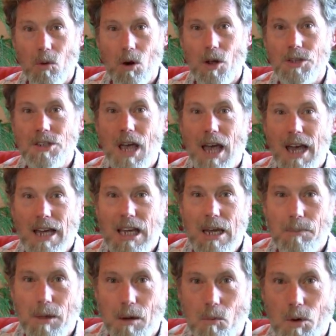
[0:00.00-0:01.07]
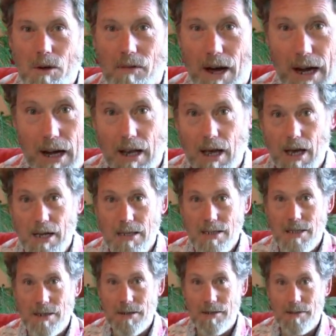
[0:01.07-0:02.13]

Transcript: worlds and keep them revitalized.